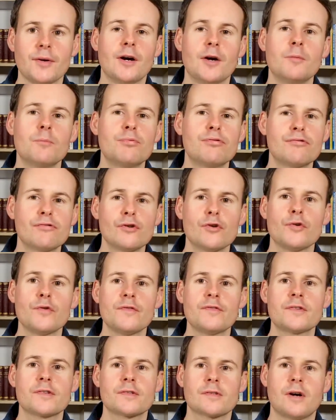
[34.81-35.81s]
And
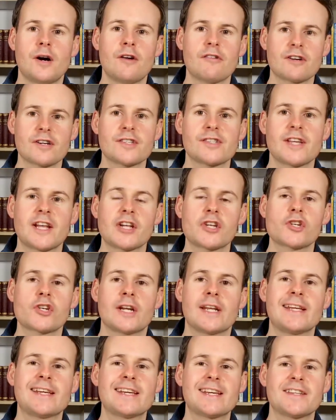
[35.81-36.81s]
proofs are
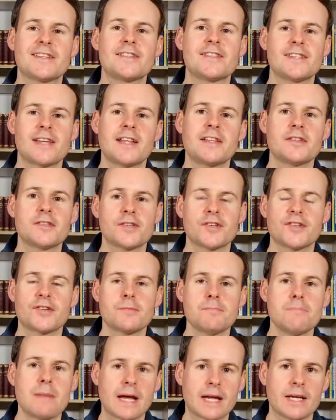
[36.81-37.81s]
essentially consensus
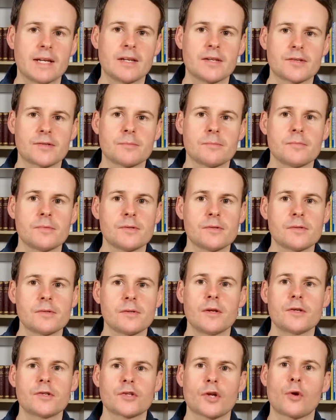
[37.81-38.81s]
mechanisms,
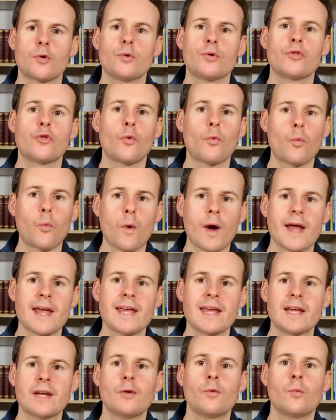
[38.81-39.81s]
so the way
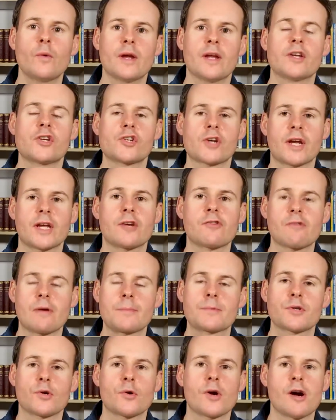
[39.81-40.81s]
in which a
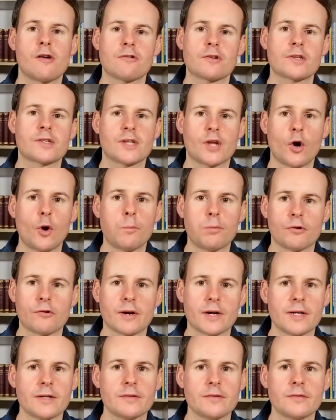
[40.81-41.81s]
cryptocurrency
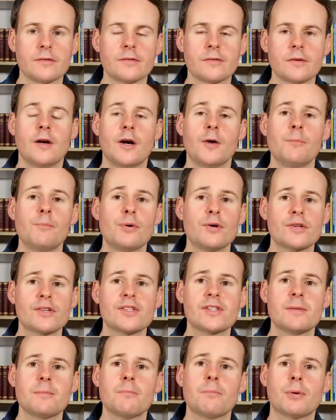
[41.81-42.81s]
operates. And put
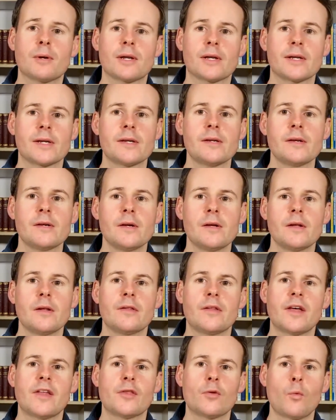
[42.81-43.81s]
simply,
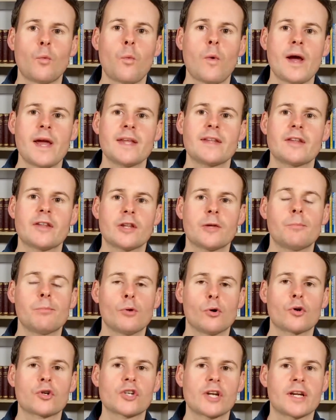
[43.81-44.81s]
they're the way that the
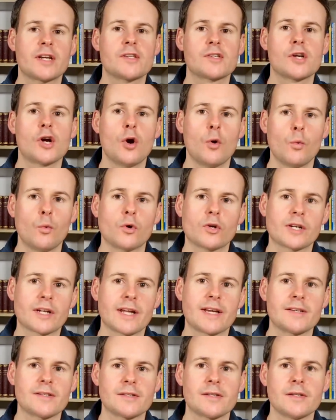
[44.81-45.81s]
blockchain is
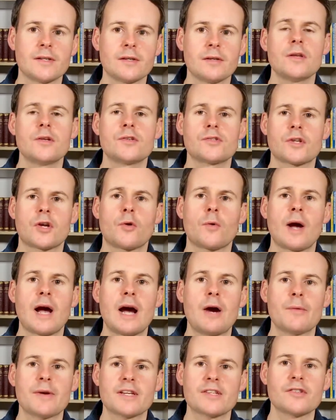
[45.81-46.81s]
coordinated, so
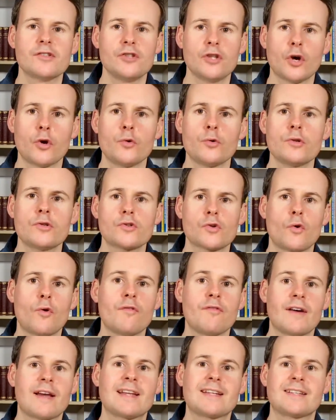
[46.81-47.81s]
how its nodes or
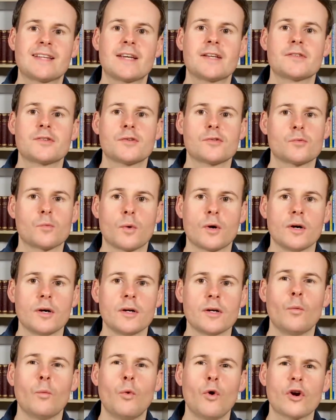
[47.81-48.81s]
validators
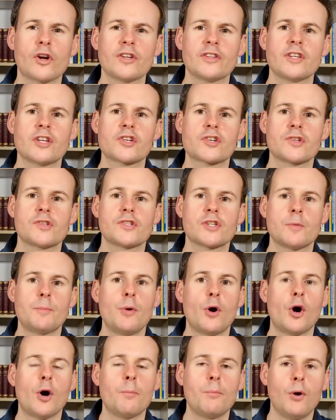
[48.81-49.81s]
work, what conditions are
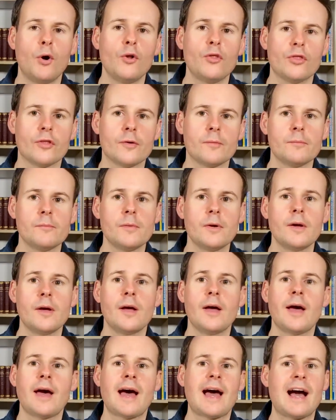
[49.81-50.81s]
put upon them,
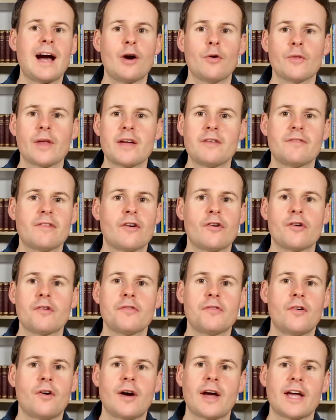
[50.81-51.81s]
how they
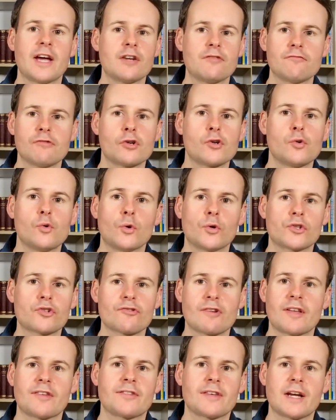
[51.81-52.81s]
verify and record
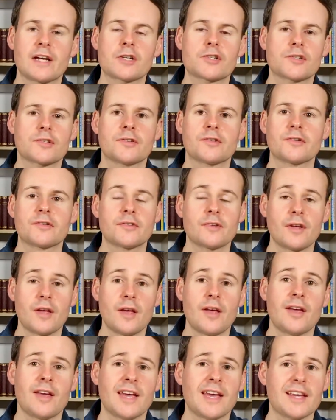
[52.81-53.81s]
transactions,
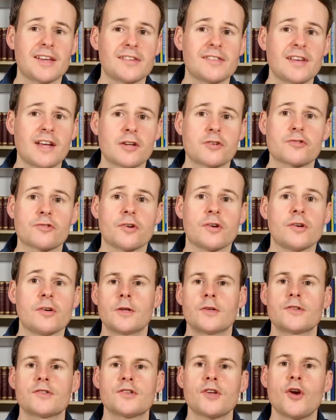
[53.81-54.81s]
etc.
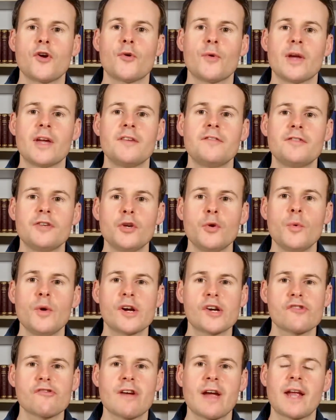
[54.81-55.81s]
So if you were
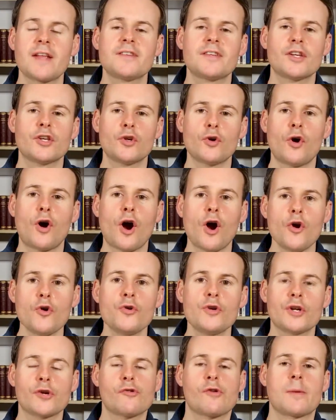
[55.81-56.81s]
creating your
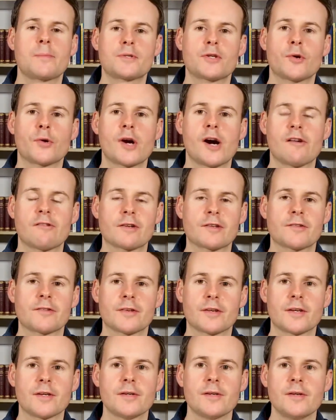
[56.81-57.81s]
own
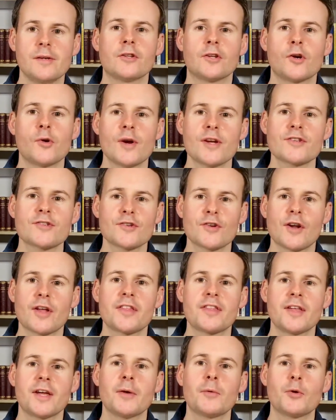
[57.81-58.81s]
cryptocurrency, the question I
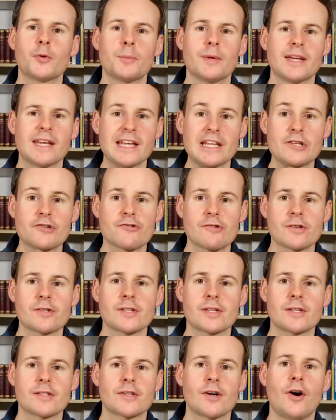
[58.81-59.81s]
think would be
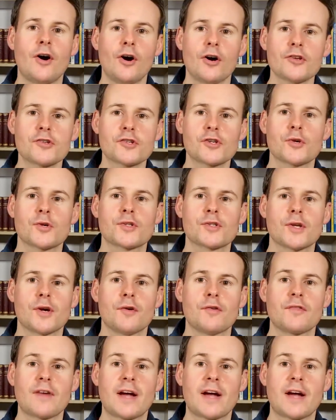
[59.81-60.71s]
interesting to ask yourself